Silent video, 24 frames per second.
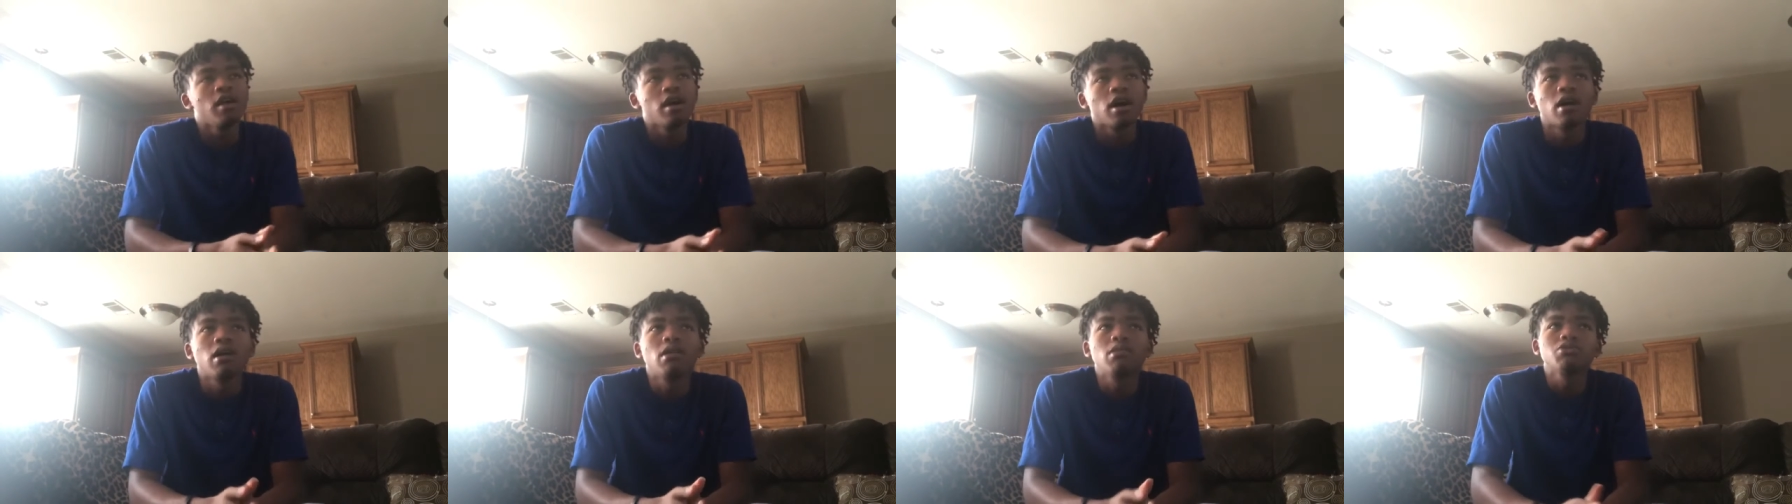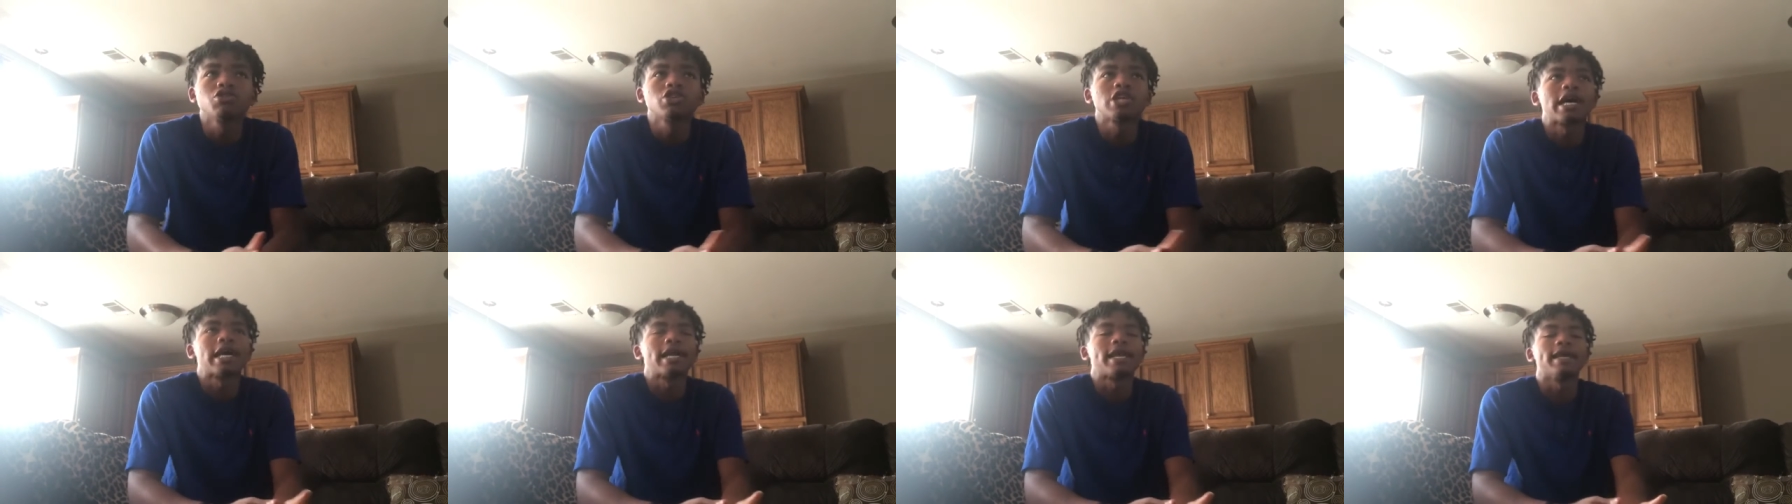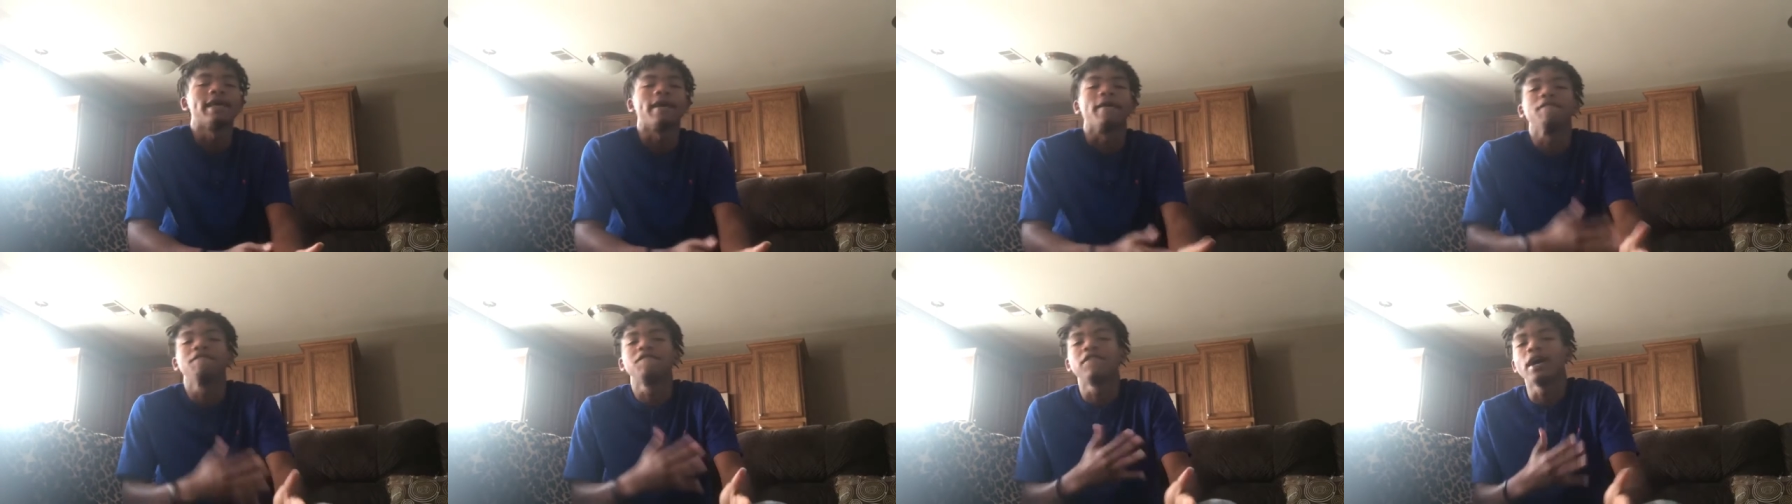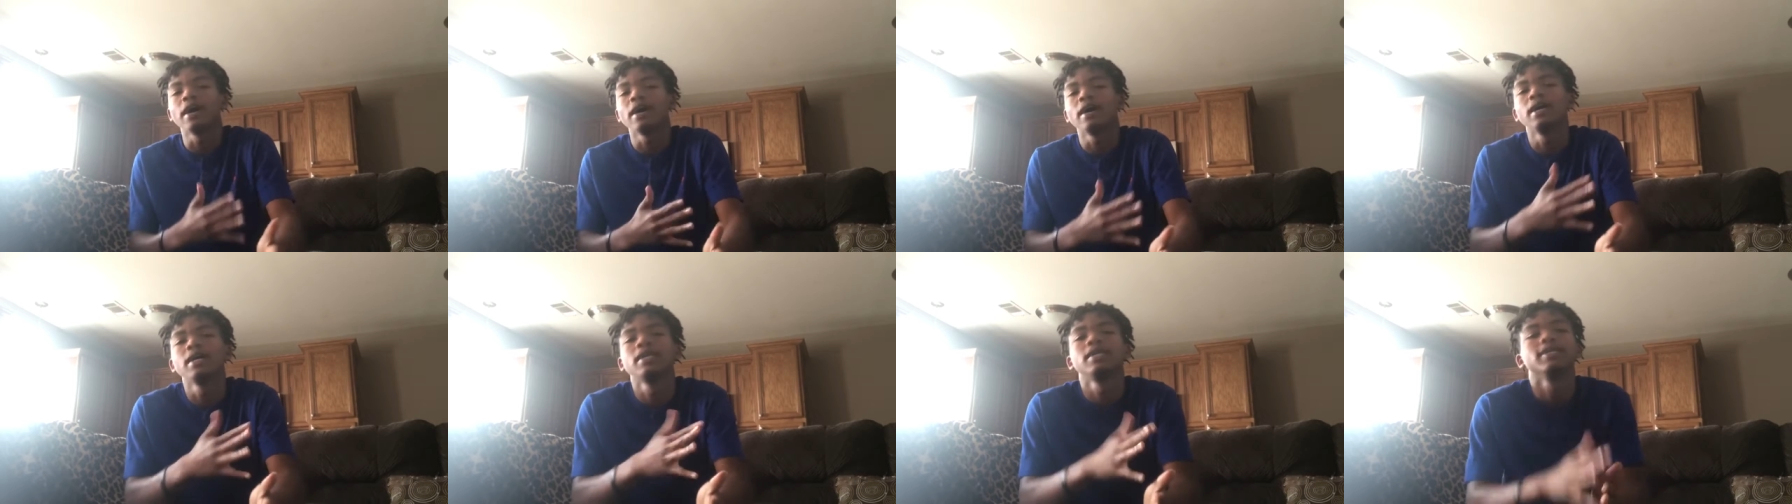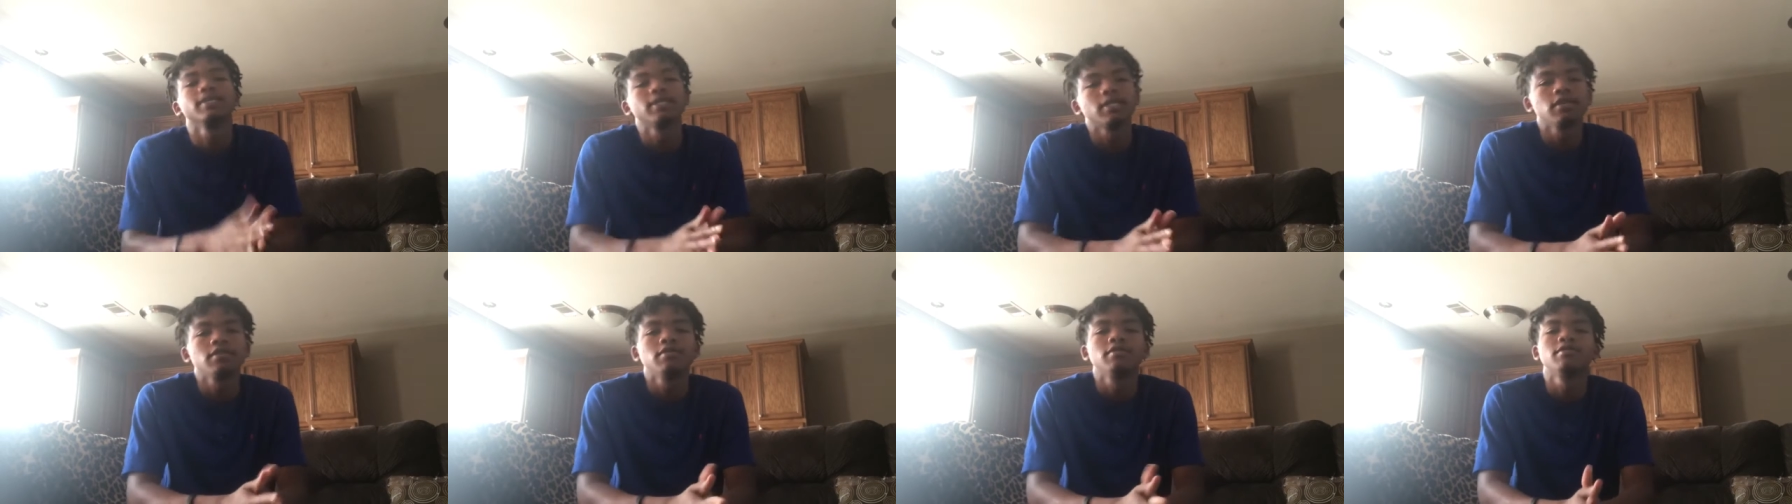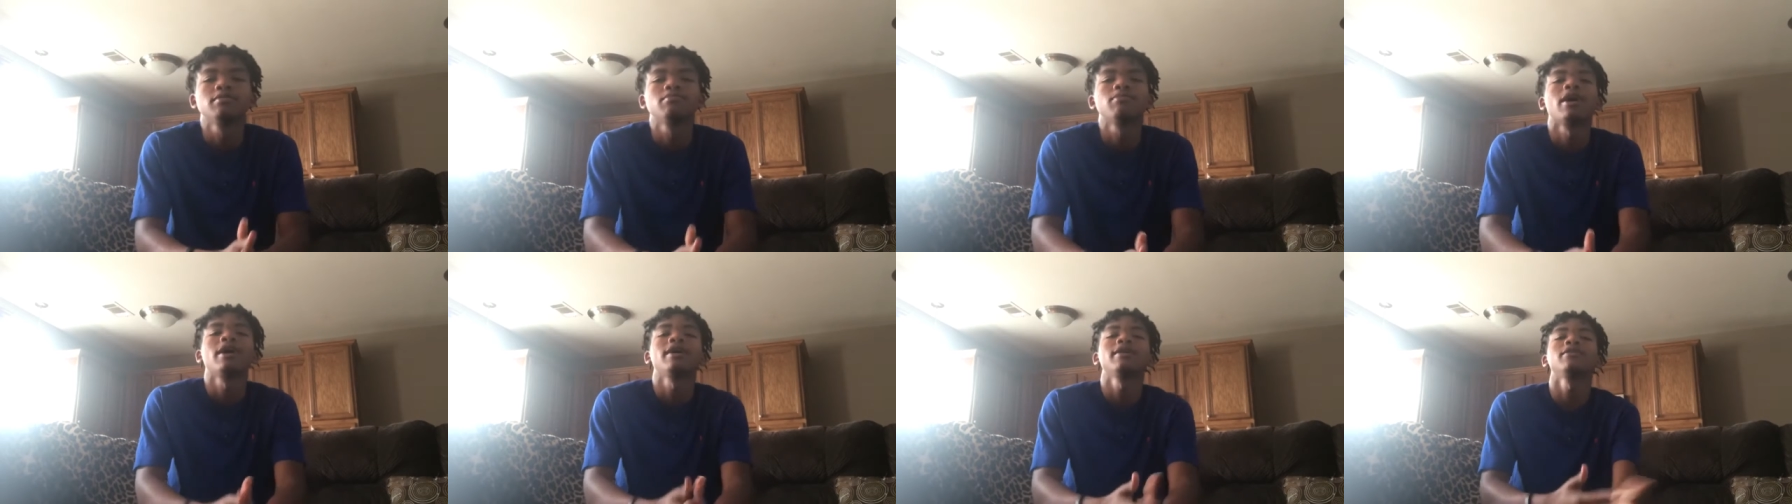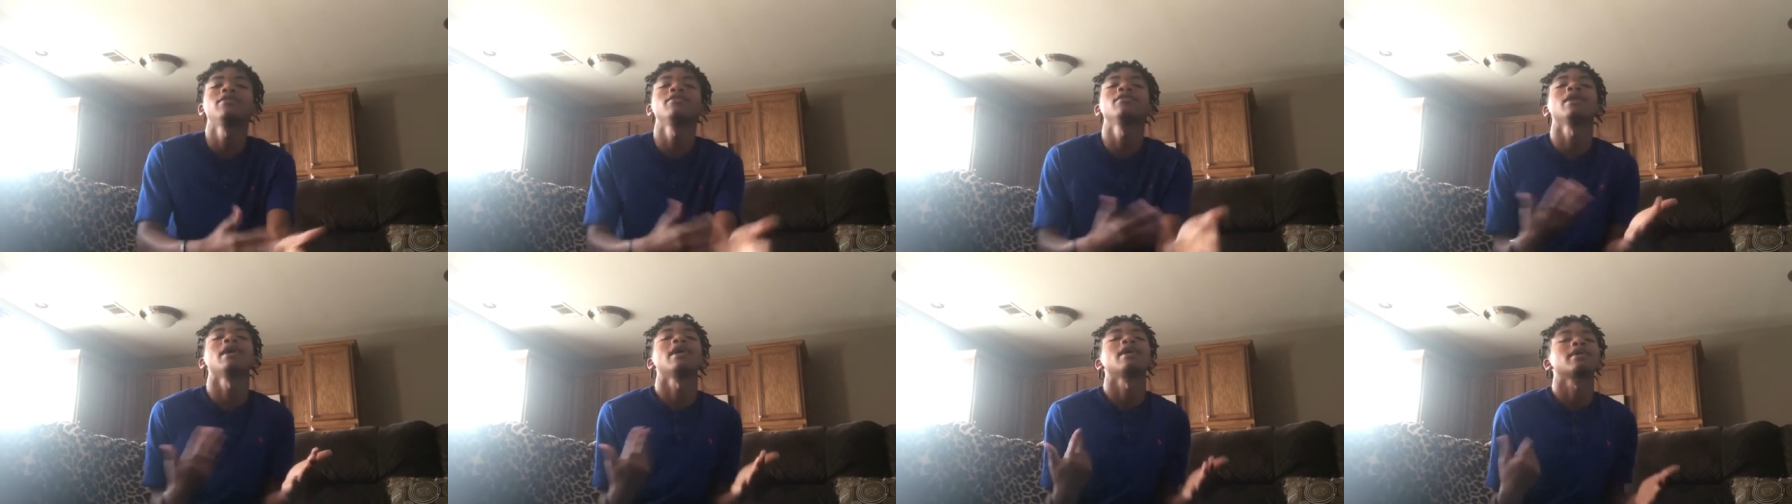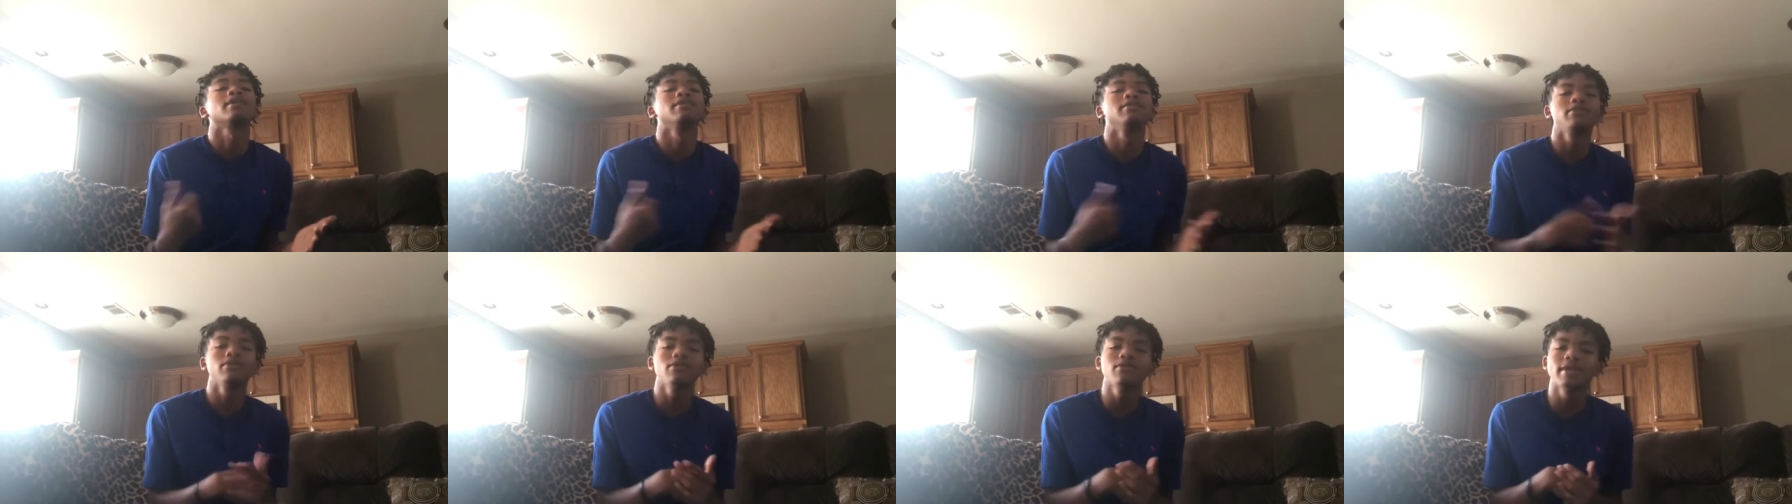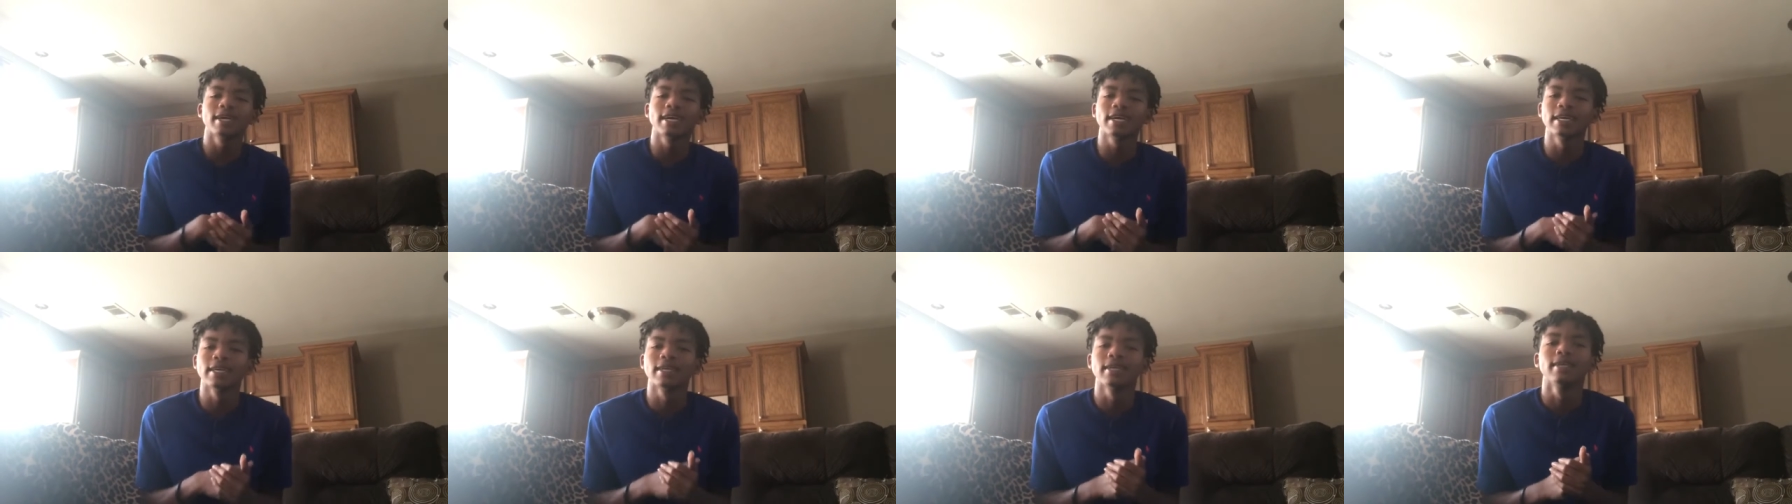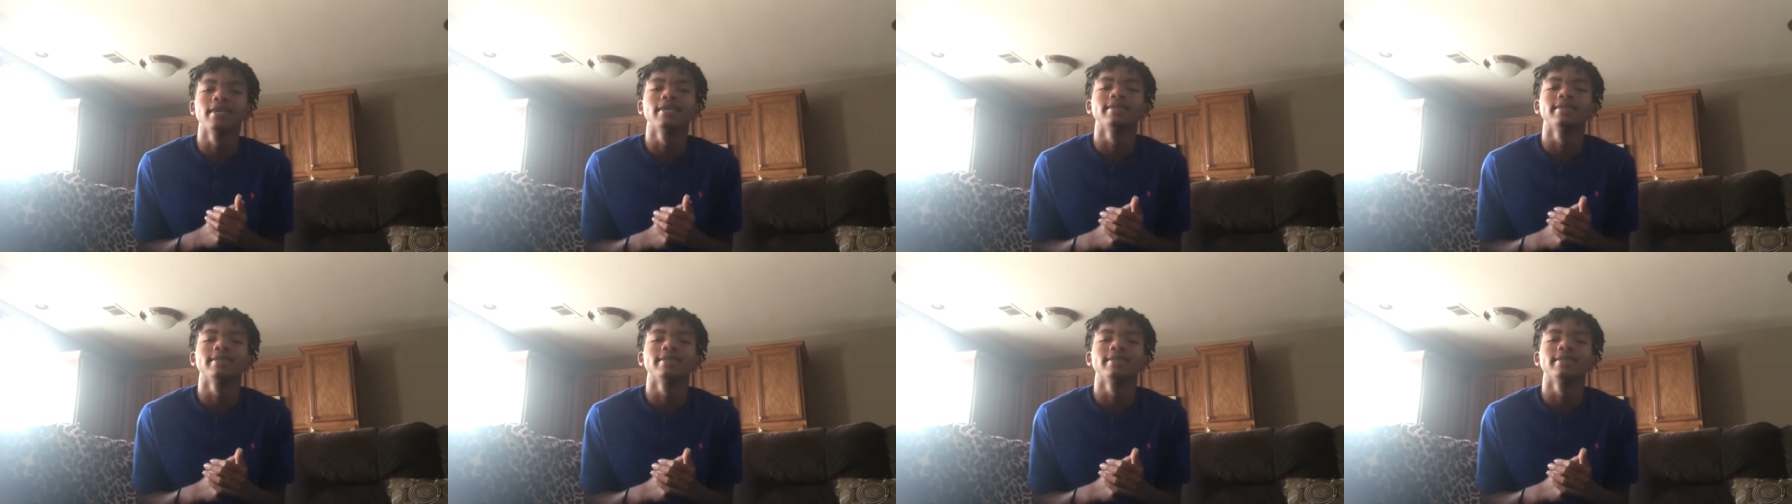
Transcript: I am going to hit 500 subs, but I know y'all can do that.